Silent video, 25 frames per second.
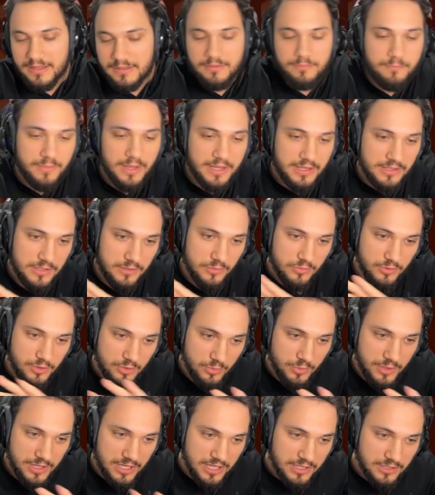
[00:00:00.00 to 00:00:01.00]
But
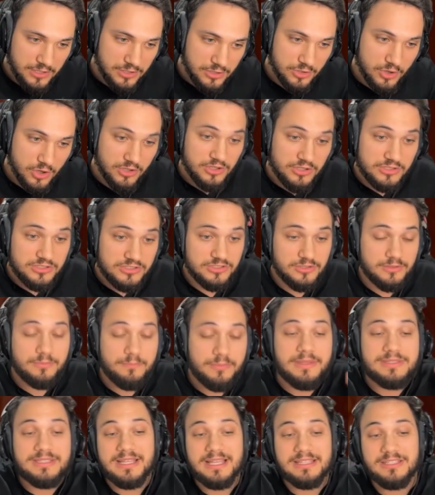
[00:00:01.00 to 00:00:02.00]
with $100,
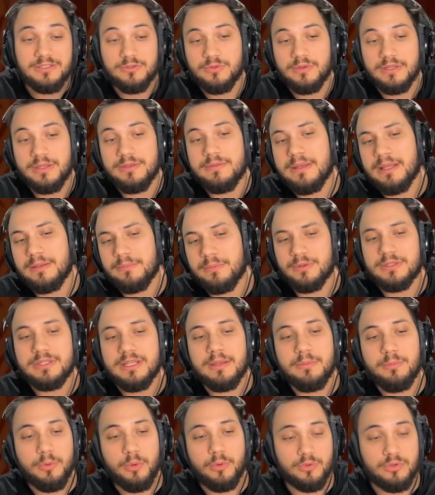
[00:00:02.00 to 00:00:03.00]
besides the
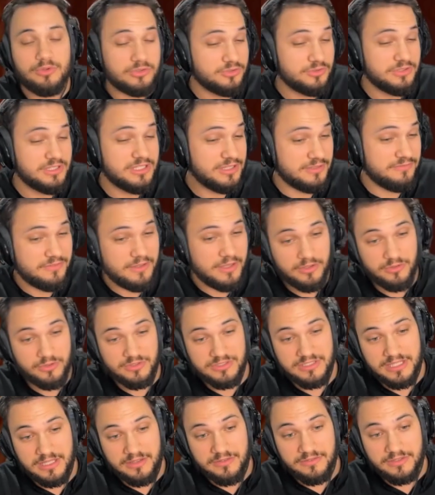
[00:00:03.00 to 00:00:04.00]
25% bonus, you get a
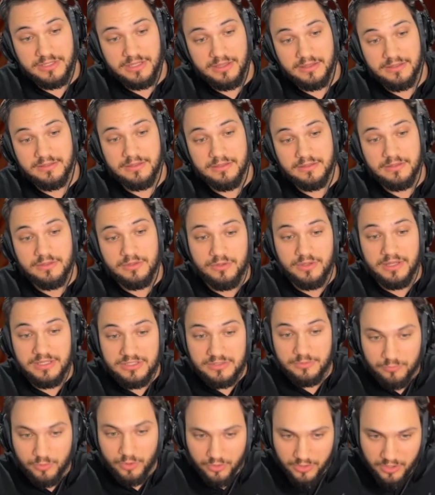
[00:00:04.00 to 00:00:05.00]
founder's NFT, so
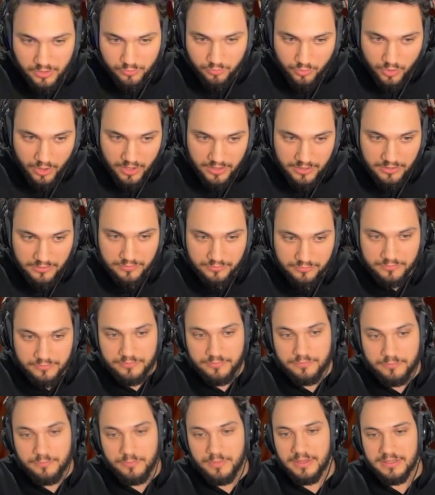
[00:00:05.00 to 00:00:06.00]
that's more than one,
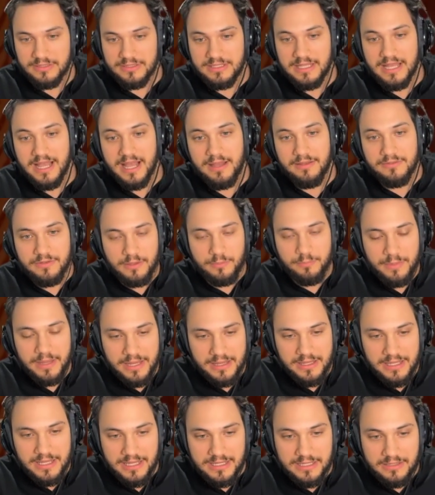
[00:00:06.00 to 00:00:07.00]
plus the Alpha
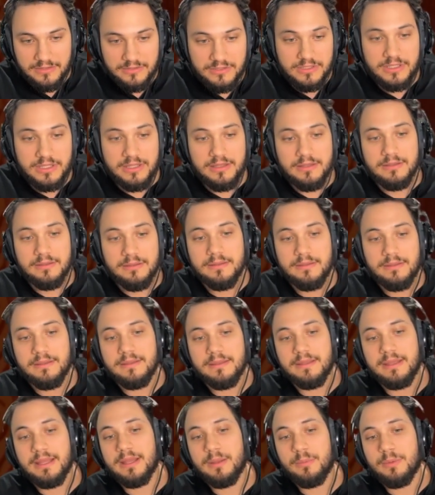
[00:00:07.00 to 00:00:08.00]
Pack NFT.
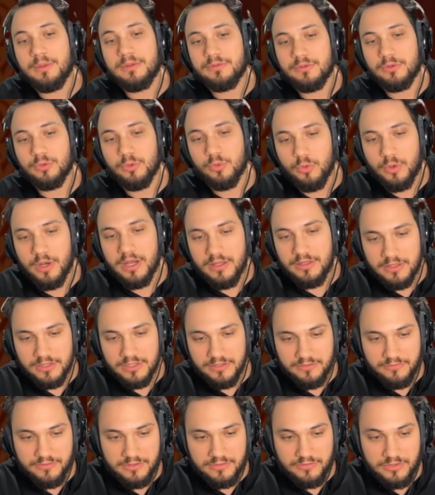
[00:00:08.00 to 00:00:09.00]
And with
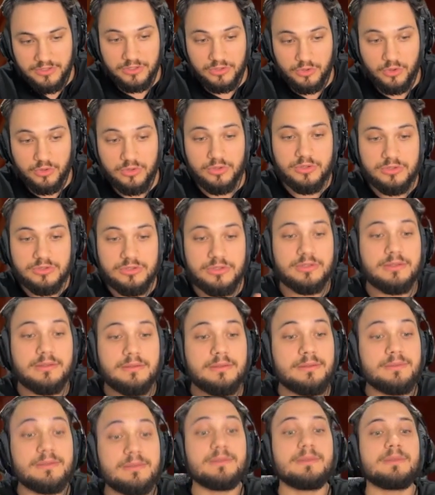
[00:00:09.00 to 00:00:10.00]
$250,
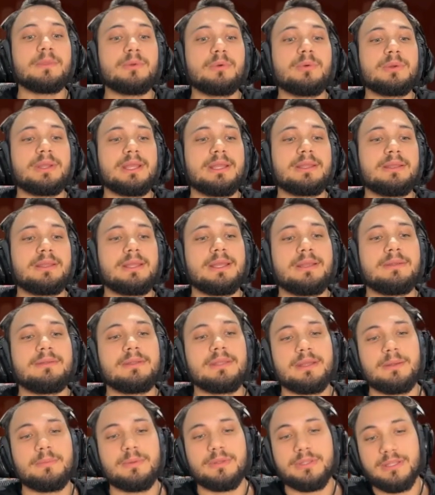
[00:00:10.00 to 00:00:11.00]
you get a
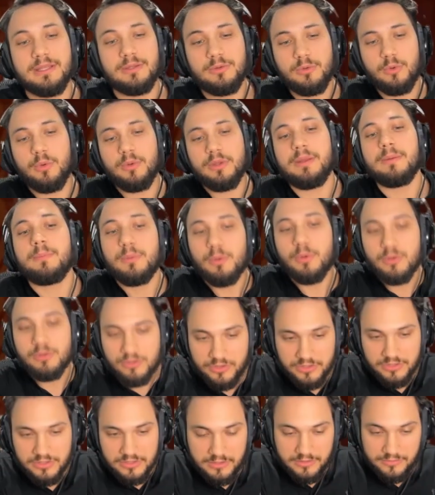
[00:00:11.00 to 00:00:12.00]
30% token
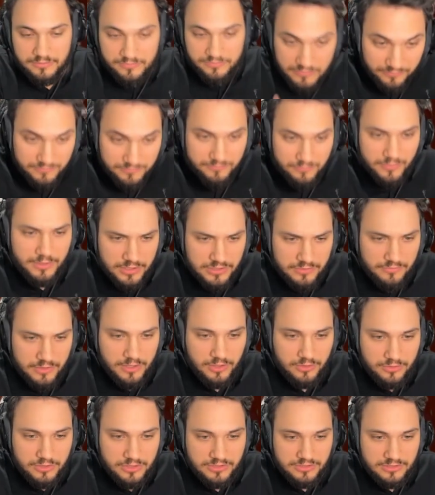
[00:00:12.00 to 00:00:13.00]
bonus, plus
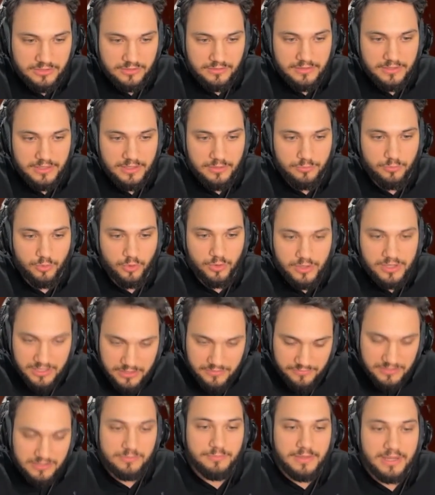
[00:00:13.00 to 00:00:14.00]
founders and more
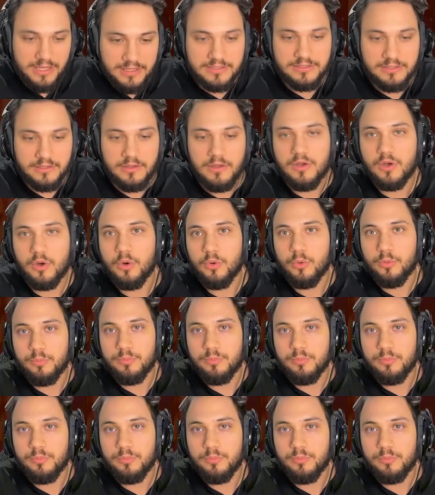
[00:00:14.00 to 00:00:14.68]
NFT packs. Oh,